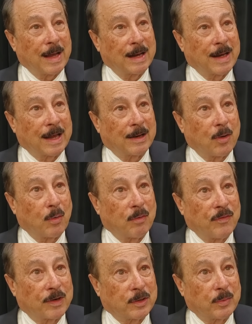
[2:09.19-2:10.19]
and get court
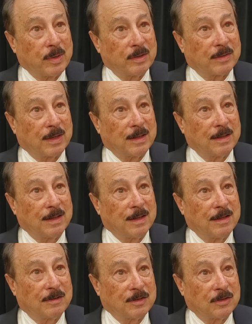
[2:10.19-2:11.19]
victories and
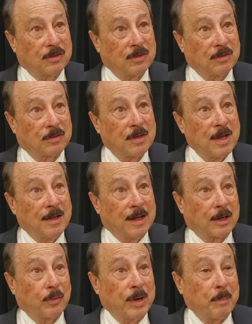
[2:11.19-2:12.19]
decisions
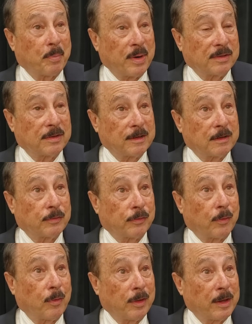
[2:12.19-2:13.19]
that create precedents
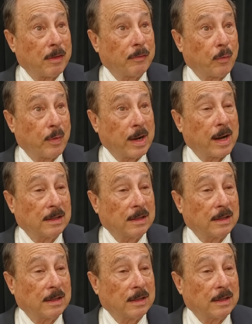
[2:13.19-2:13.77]
for all the other forty-nine